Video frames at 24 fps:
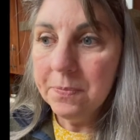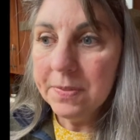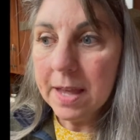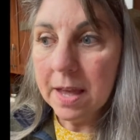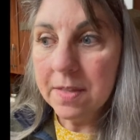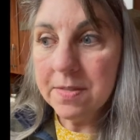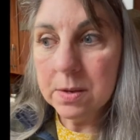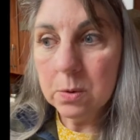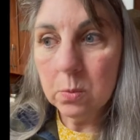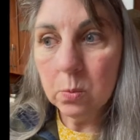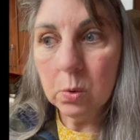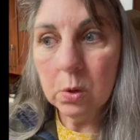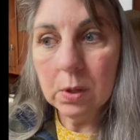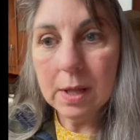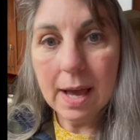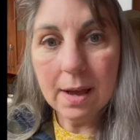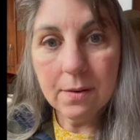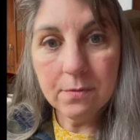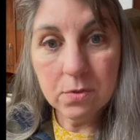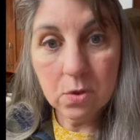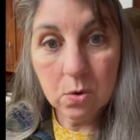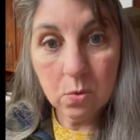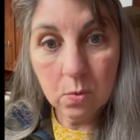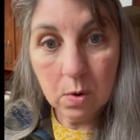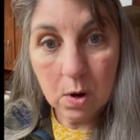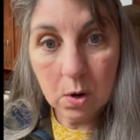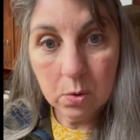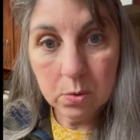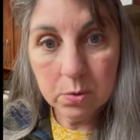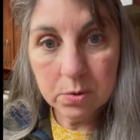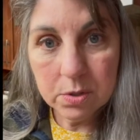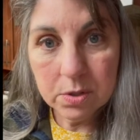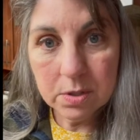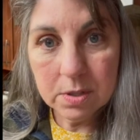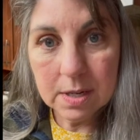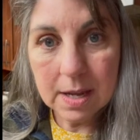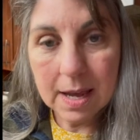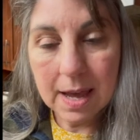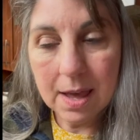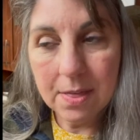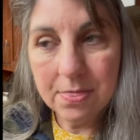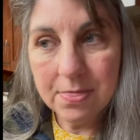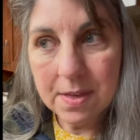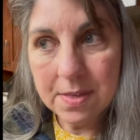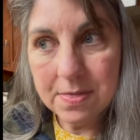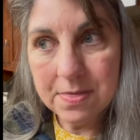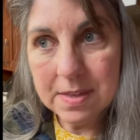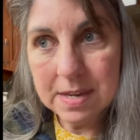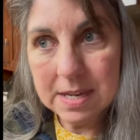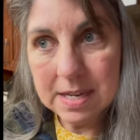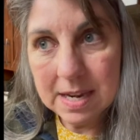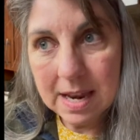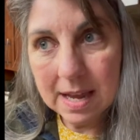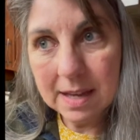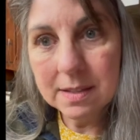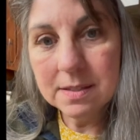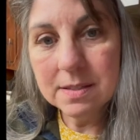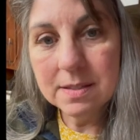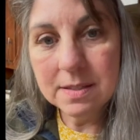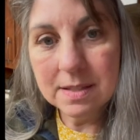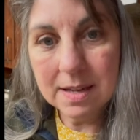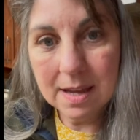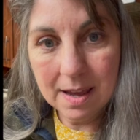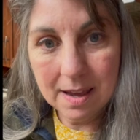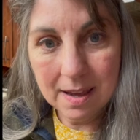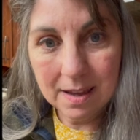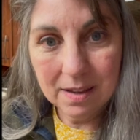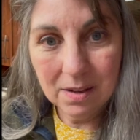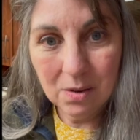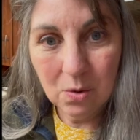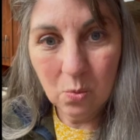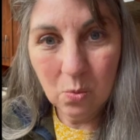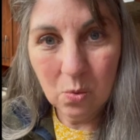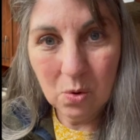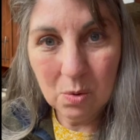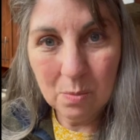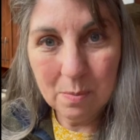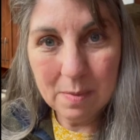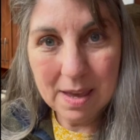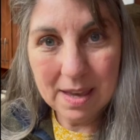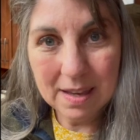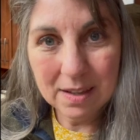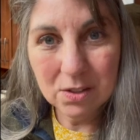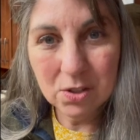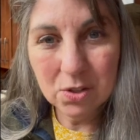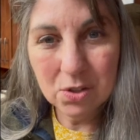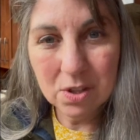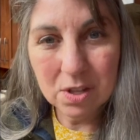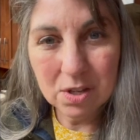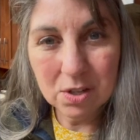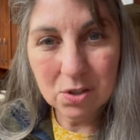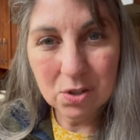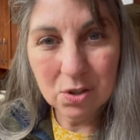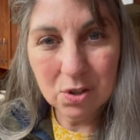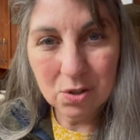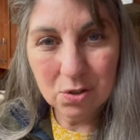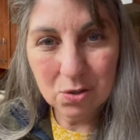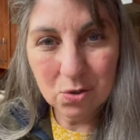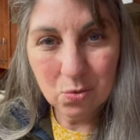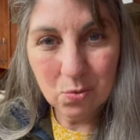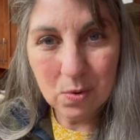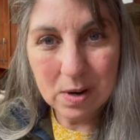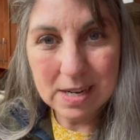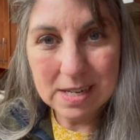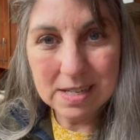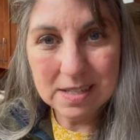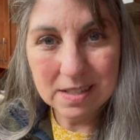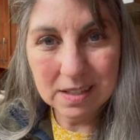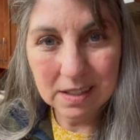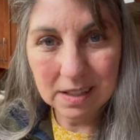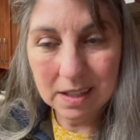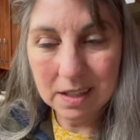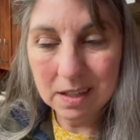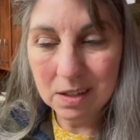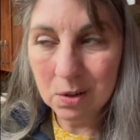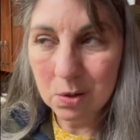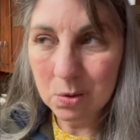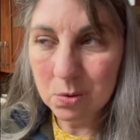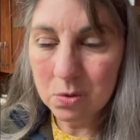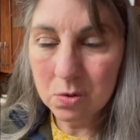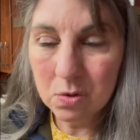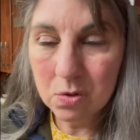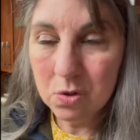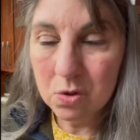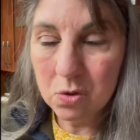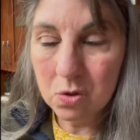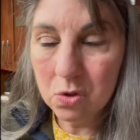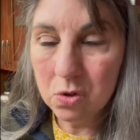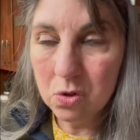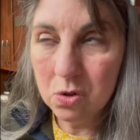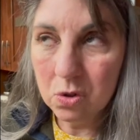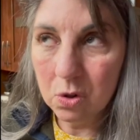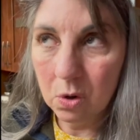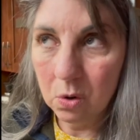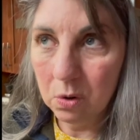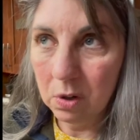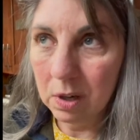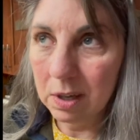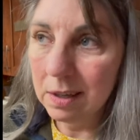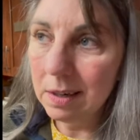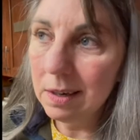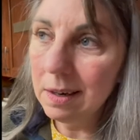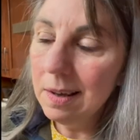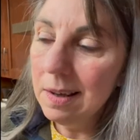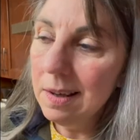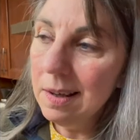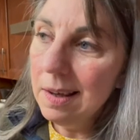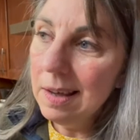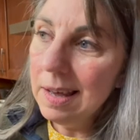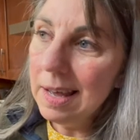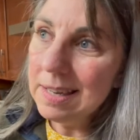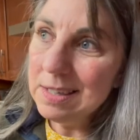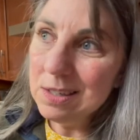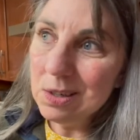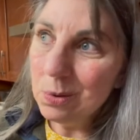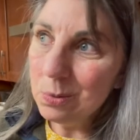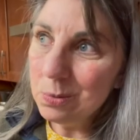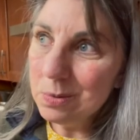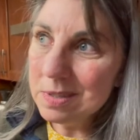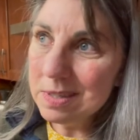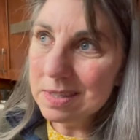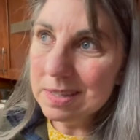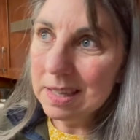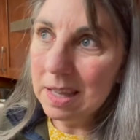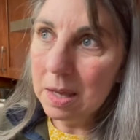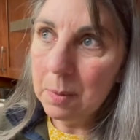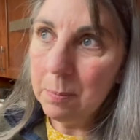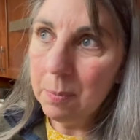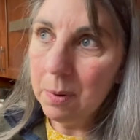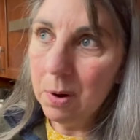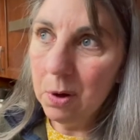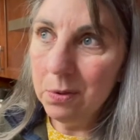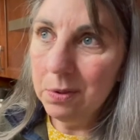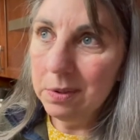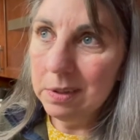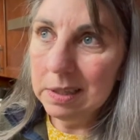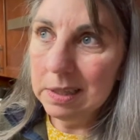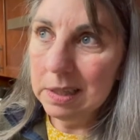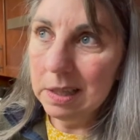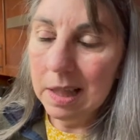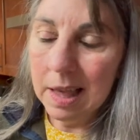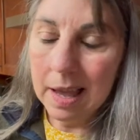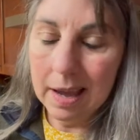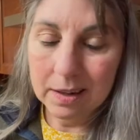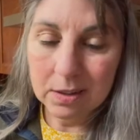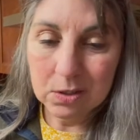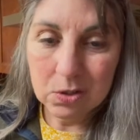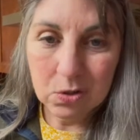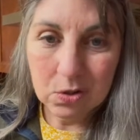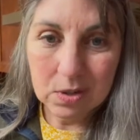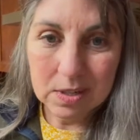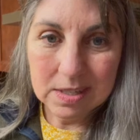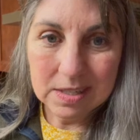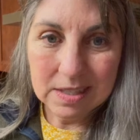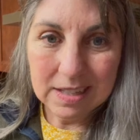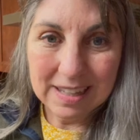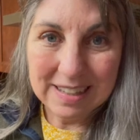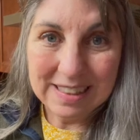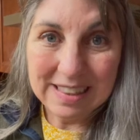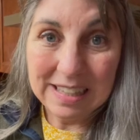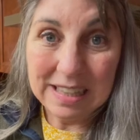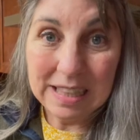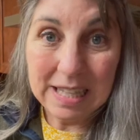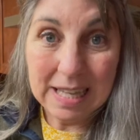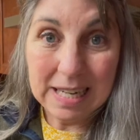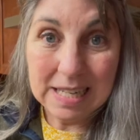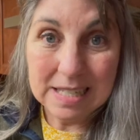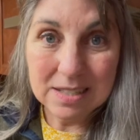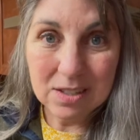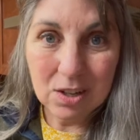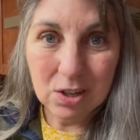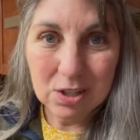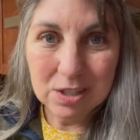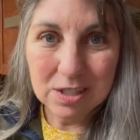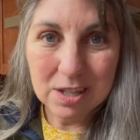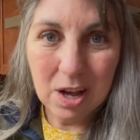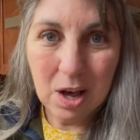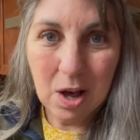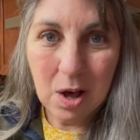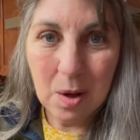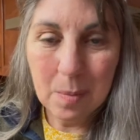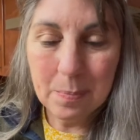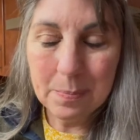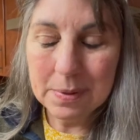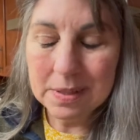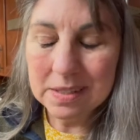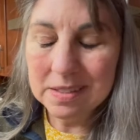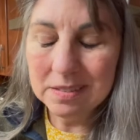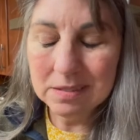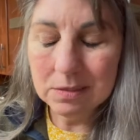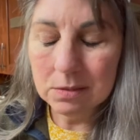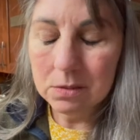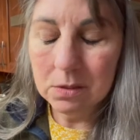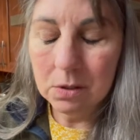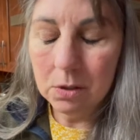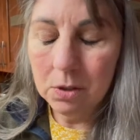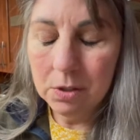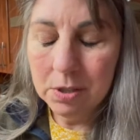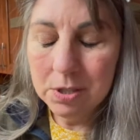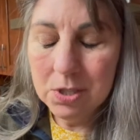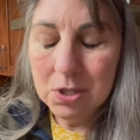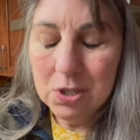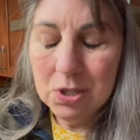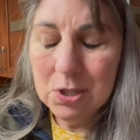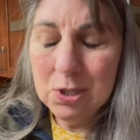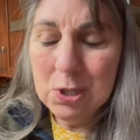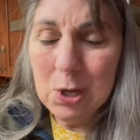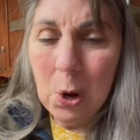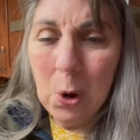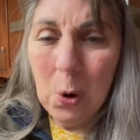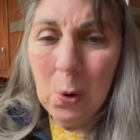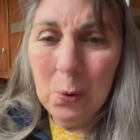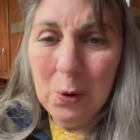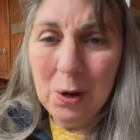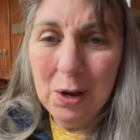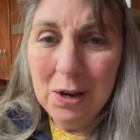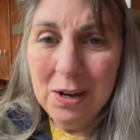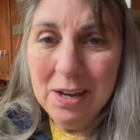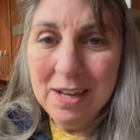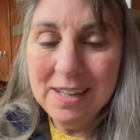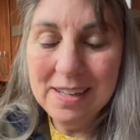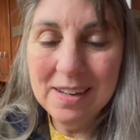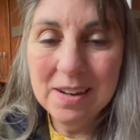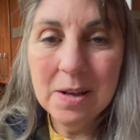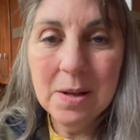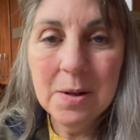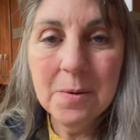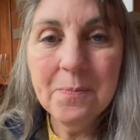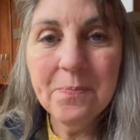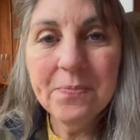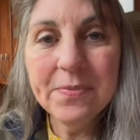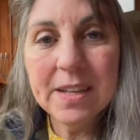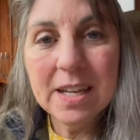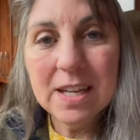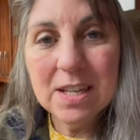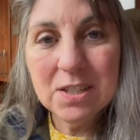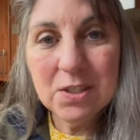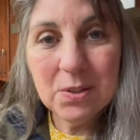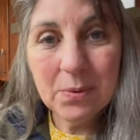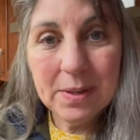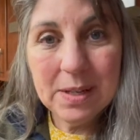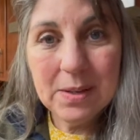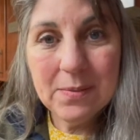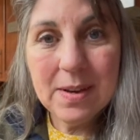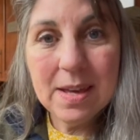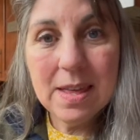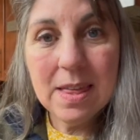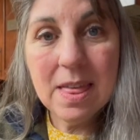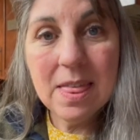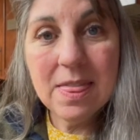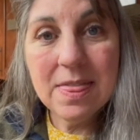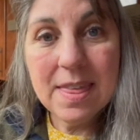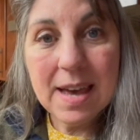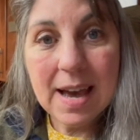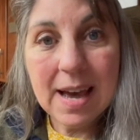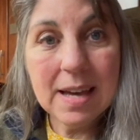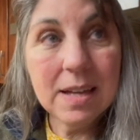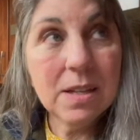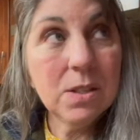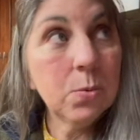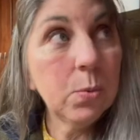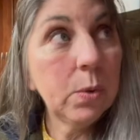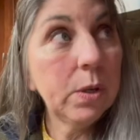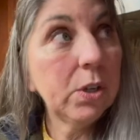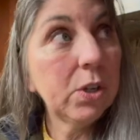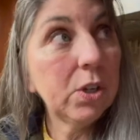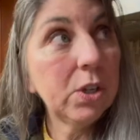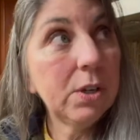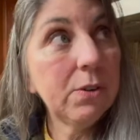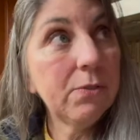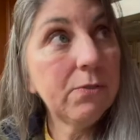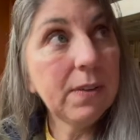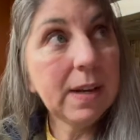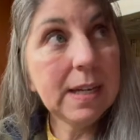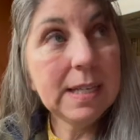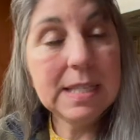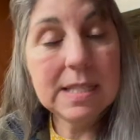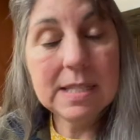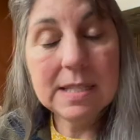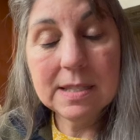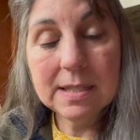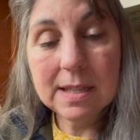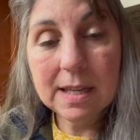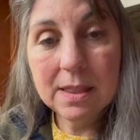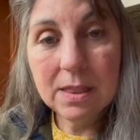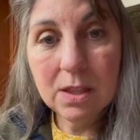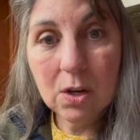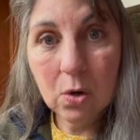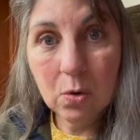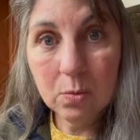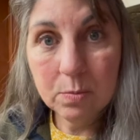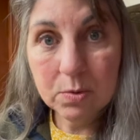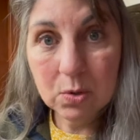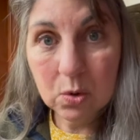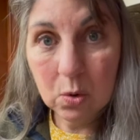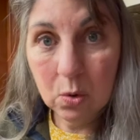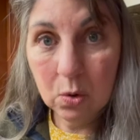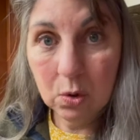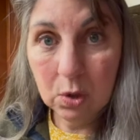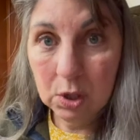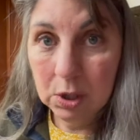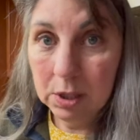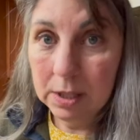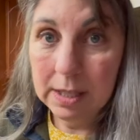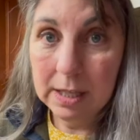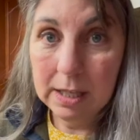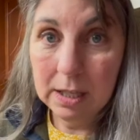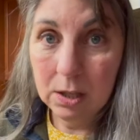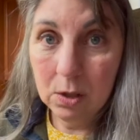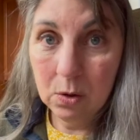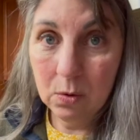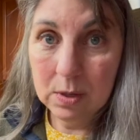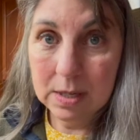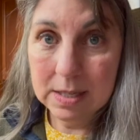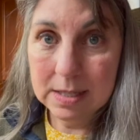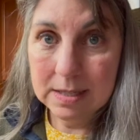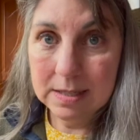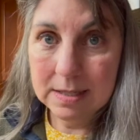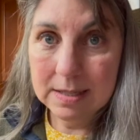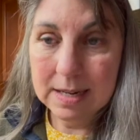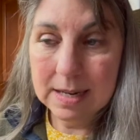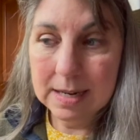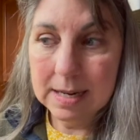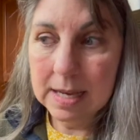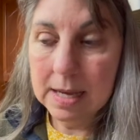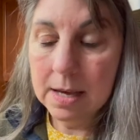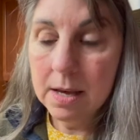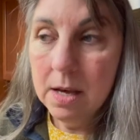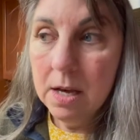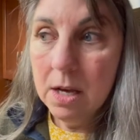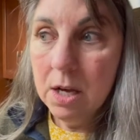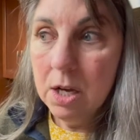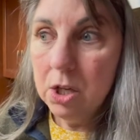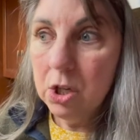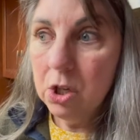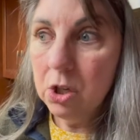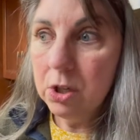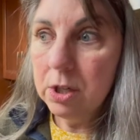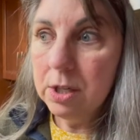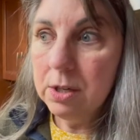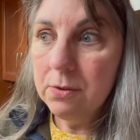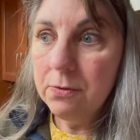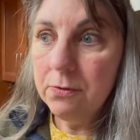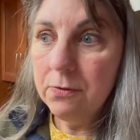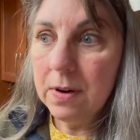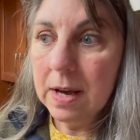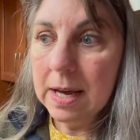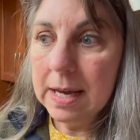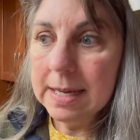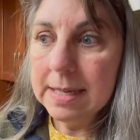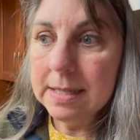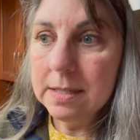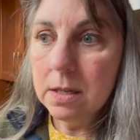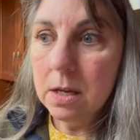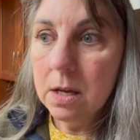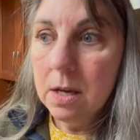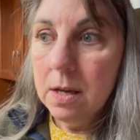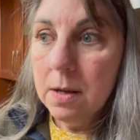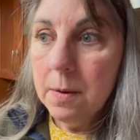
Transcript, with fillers: And then we'll have the roast. And then the next day we'll make the, the shredded taquitos. Just so good. And don't skip all the little extras like the lettuce on top and oh, so so anyway, that is what you're going to find inside the homeschool cooking unit study. You're going to find